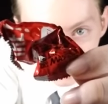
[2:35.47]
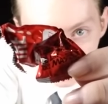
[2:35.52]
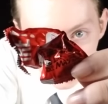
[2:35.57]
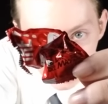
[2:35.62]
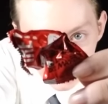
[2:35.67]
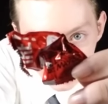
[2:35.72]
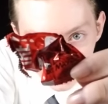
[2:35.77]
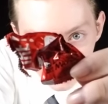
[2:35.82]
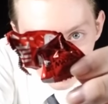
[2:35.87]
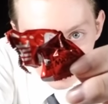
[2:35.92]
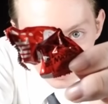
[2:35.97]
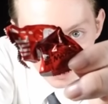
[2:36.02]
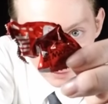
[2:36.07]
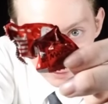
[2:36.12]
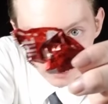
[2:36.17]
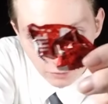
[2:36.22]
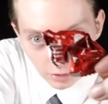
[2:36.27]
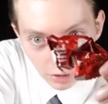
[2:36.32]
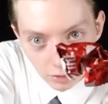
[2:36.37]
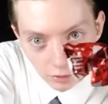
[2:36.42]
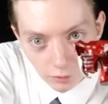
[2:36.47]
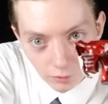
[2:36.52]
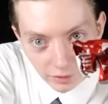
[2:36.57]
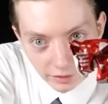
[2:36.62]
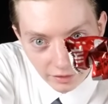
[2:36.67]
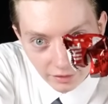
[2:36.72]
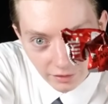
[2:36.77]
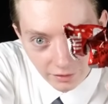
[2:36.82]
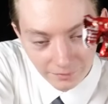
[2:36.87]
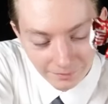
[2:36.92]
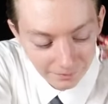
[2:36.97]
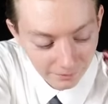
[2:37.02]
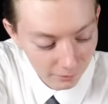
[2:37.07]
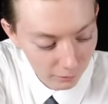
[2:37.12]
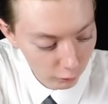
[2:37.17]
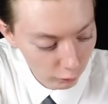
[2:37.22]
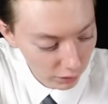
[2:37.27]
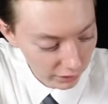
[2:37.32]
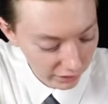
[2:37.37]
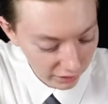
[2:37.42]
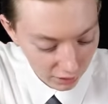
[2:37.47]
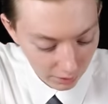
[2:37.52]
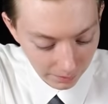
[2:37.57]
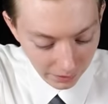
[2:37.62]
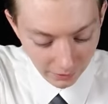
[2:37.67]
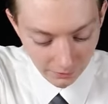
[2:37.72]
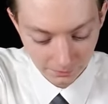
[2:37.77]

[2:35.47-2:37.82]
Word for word: right there, so you know what's up.